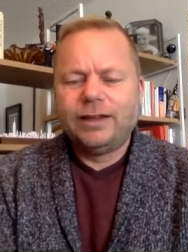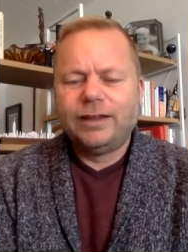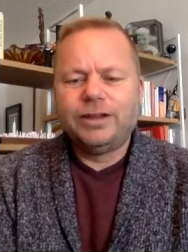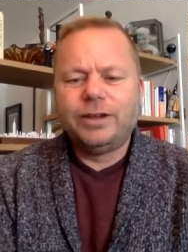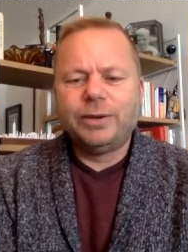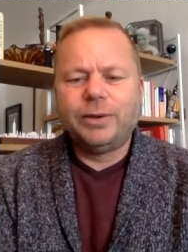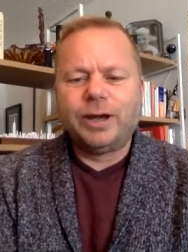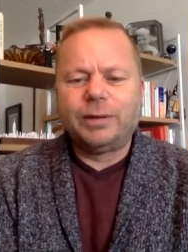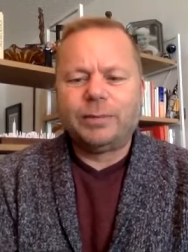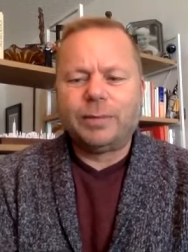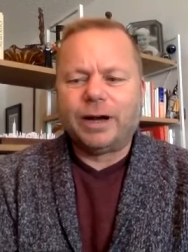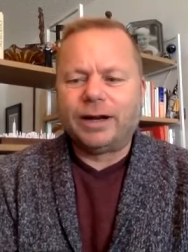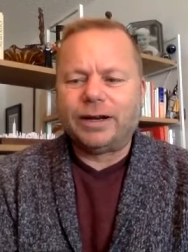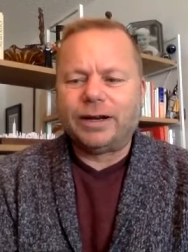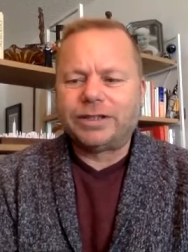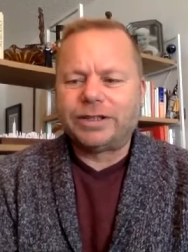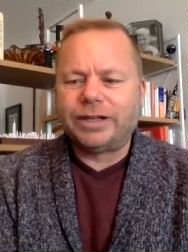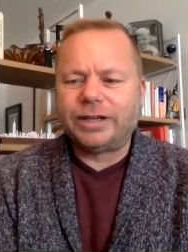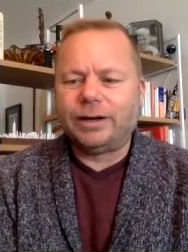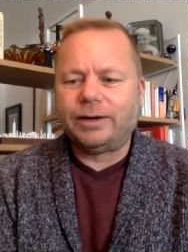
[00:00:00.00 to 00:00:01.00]
you
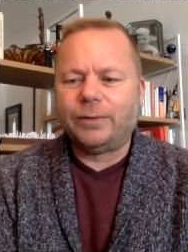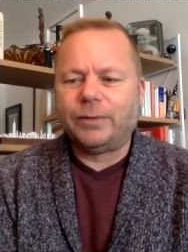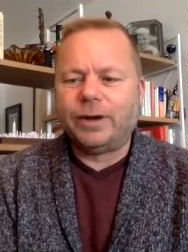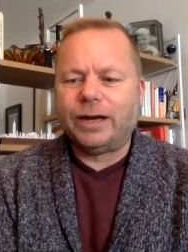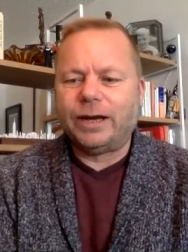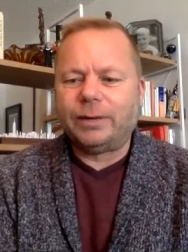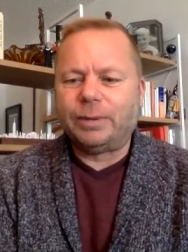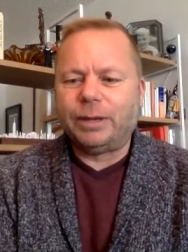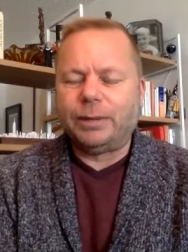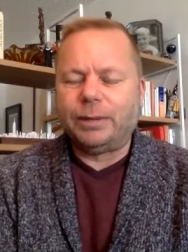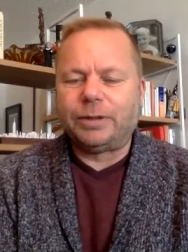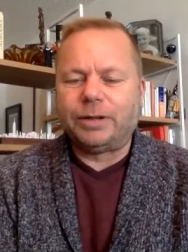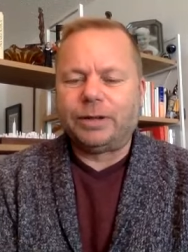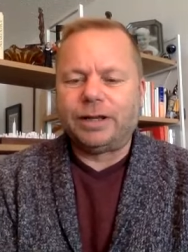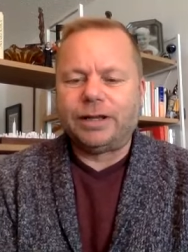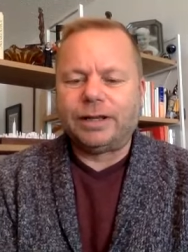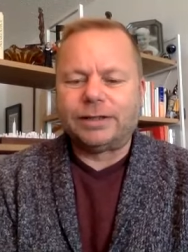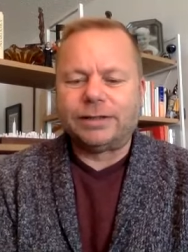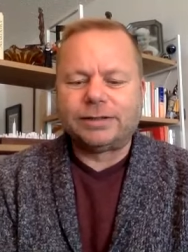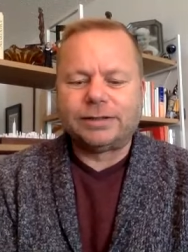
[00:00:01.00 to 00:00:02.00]
admonishing white
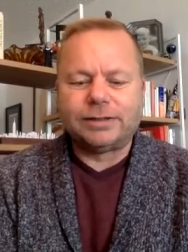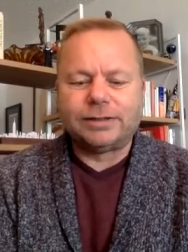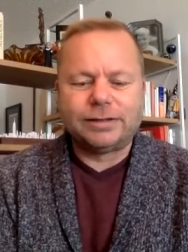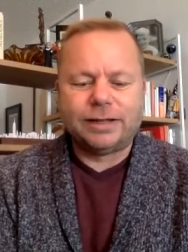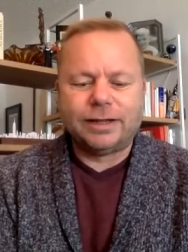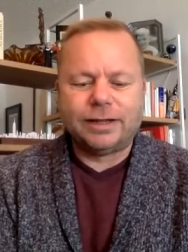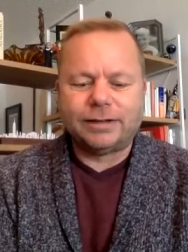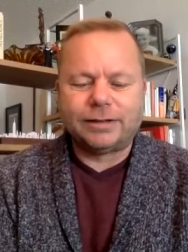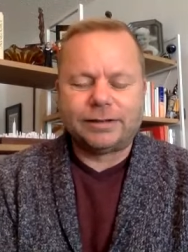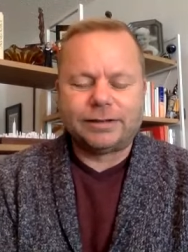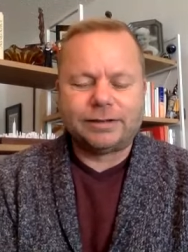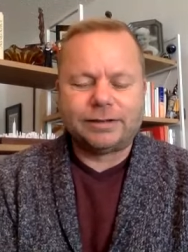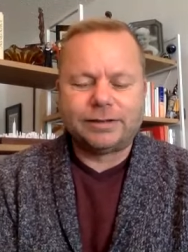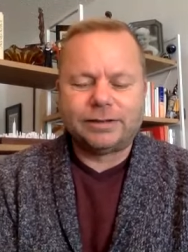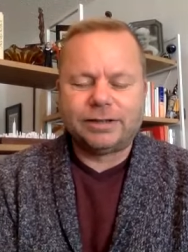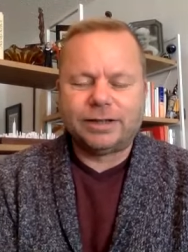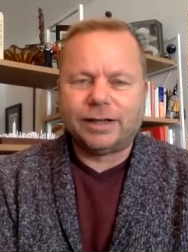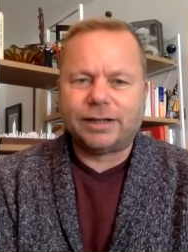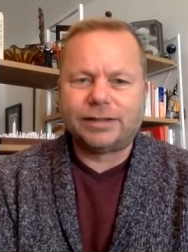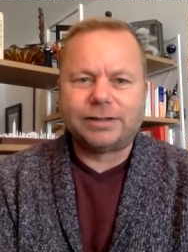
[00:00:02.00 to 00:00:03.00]
people is is
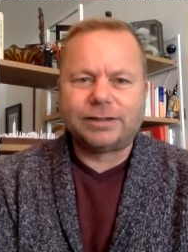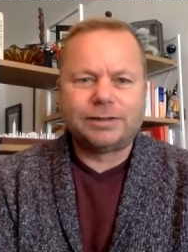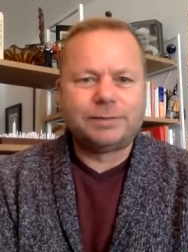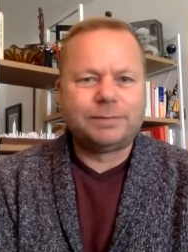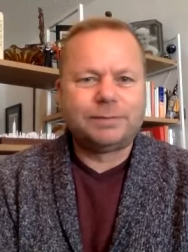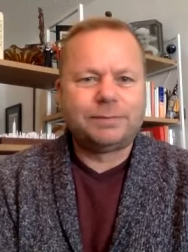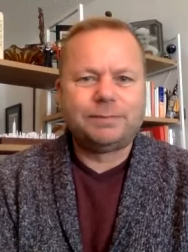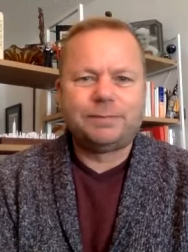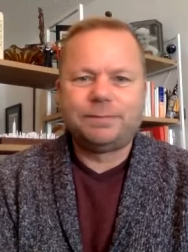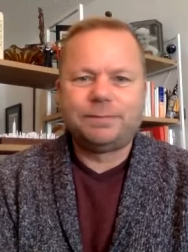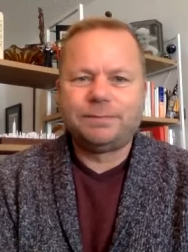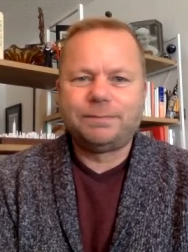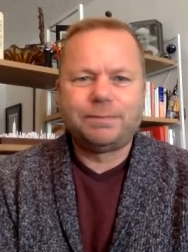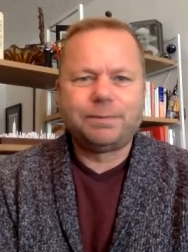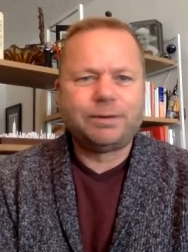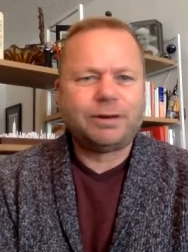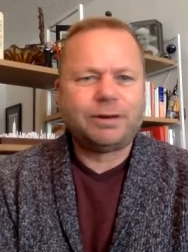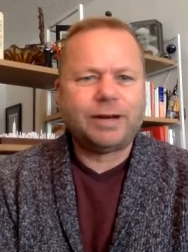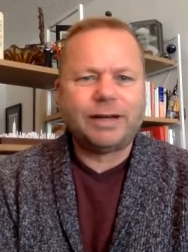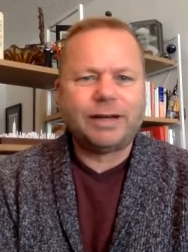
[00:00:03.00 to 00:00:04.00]
just
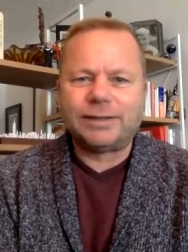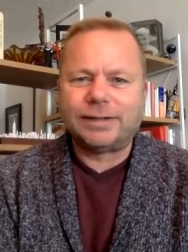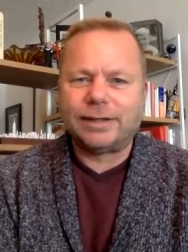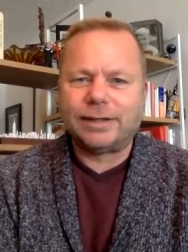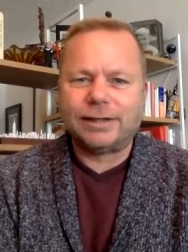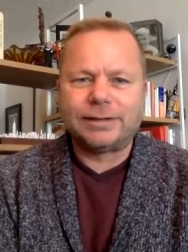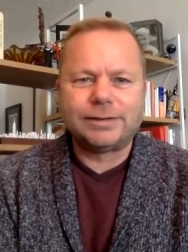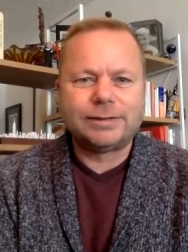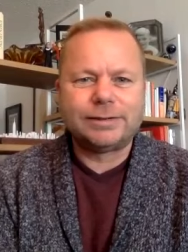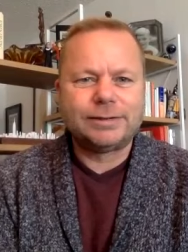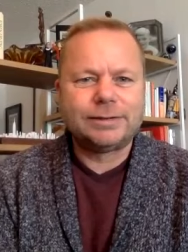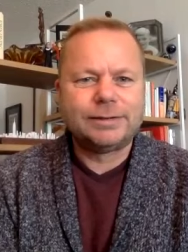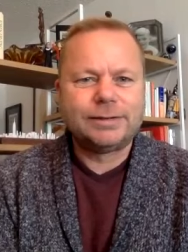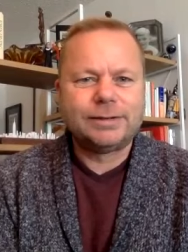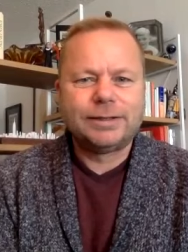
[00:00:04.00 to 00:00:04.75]
priceless.